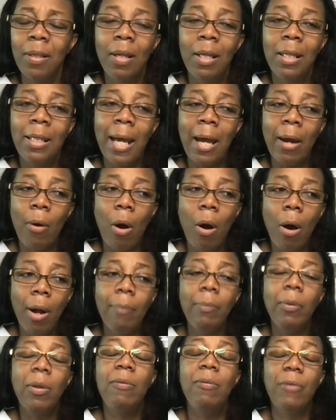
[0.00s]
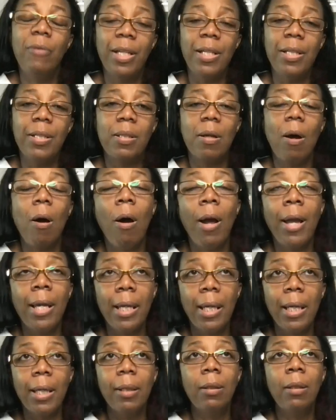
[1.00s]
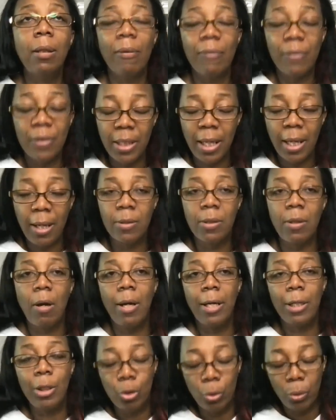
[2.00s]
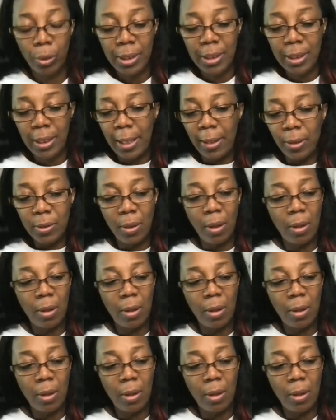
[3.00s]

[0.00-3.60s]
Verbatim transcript: Now, I'm convinced I love sales. I enjoy sales.